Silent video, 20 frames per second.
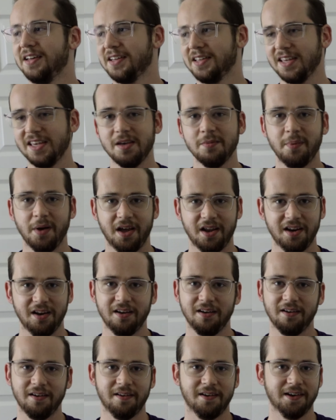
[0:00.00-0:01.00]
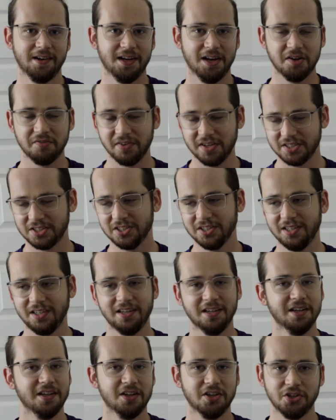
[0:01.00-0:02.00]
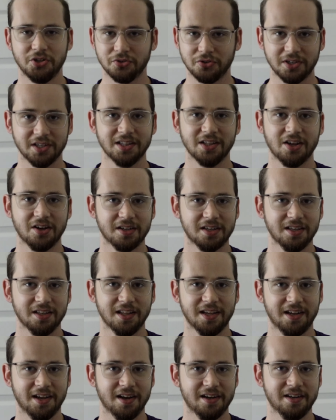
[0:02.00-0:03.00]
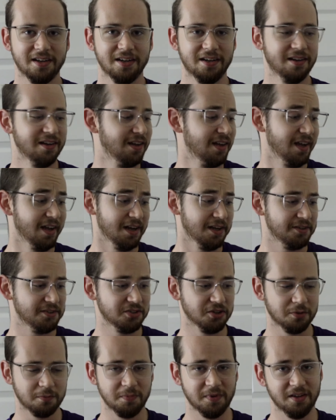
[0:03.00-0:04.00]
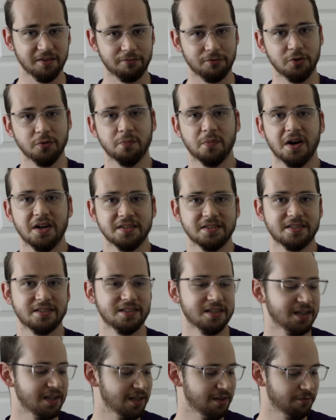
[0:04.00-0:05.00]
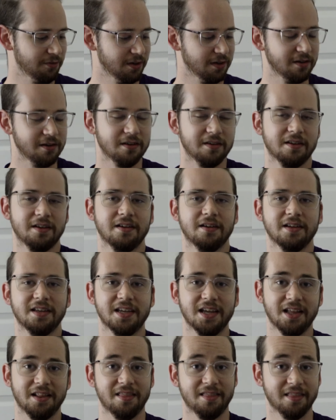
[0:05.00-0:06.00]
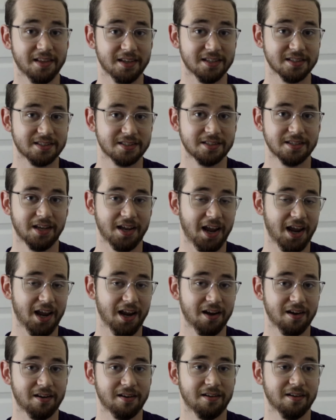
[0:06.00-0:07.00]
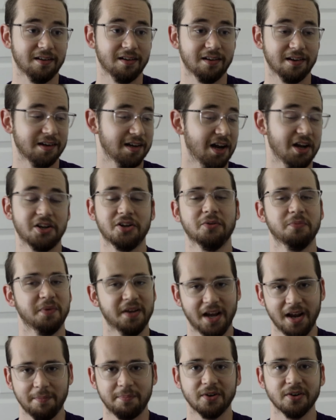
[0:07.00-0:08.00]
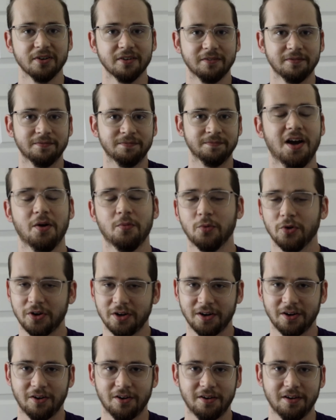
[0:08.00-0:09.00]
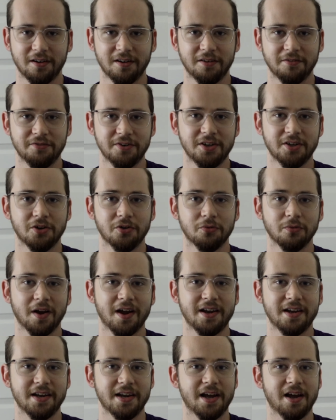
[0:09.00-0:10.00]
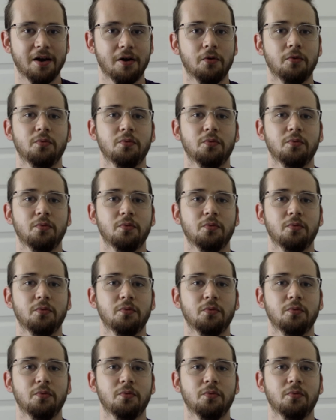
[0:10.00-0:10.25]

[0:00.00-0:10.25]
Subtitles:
keep at it. Eventually, you'll get lucky like I did. It took me a few months to even get this, and I couldn't be happier. I'm working on a video right now